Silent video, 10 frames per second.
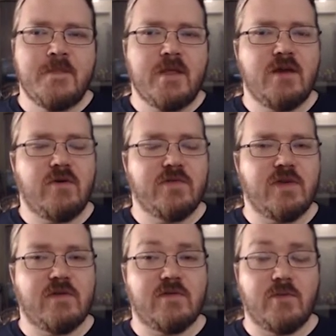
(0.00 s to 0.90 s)
It
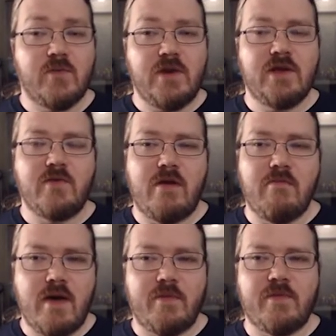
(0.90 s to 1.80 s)
also has some really great
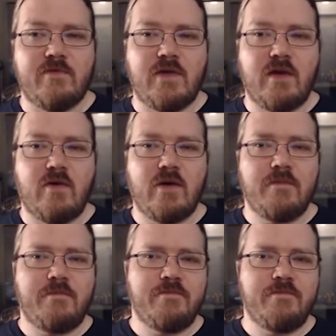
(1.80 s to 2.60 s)
maps of the area.